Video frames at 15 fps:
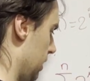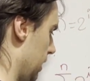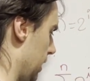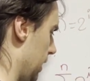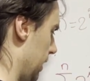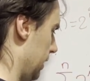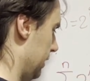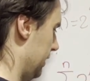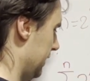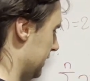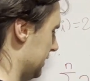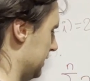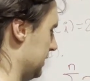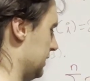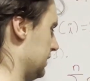And
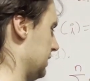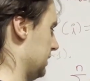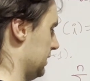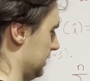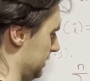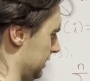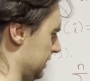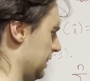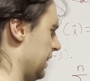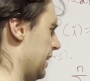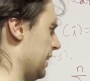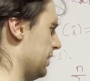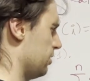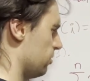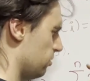this,
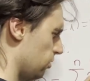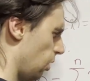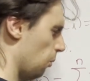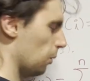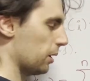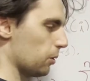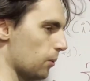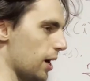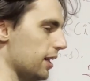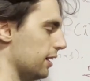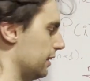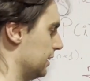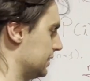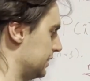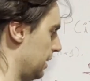I don't want to write
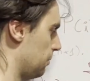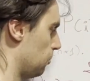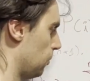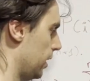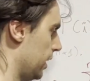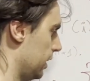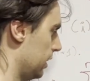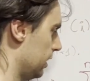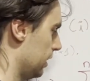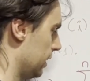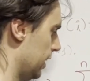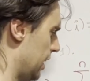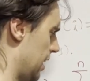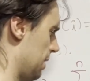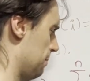it the same way.
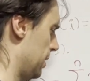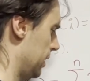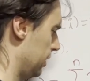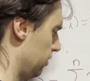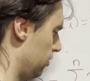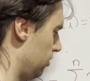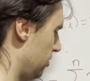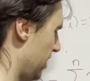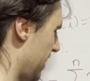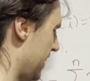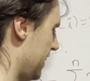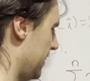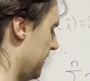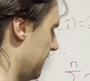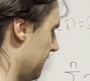I minus
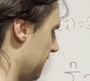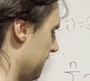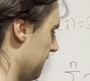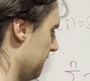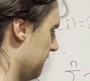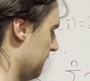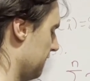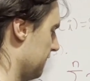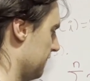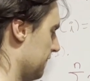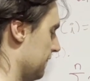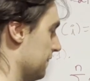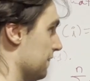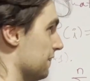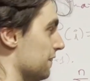j,
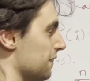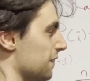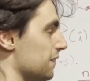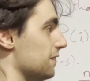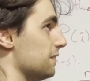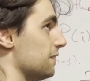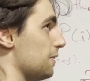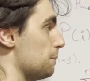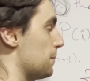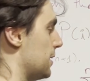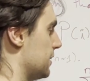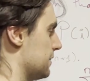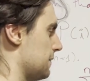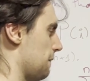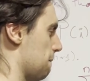j
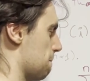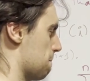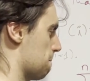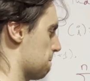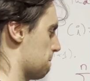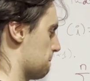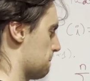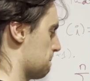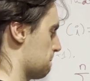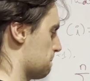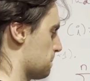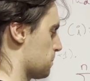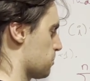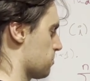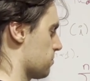minus,
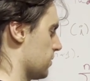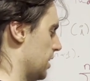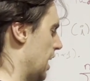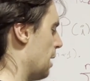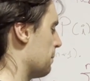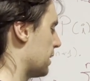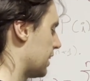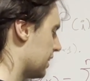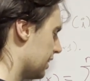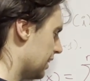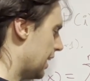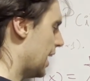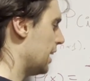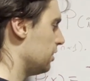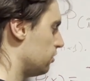I'm
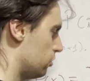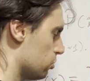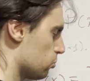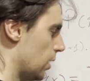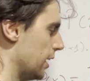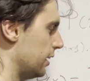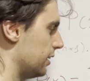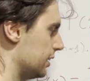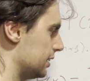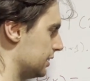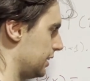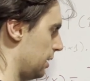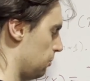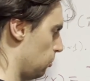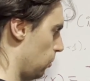inclined to write it the
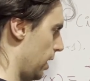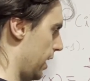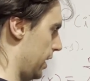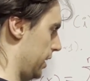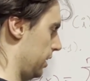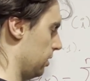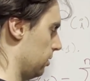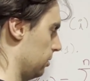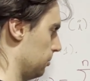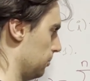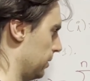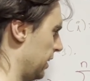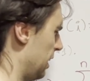same way on one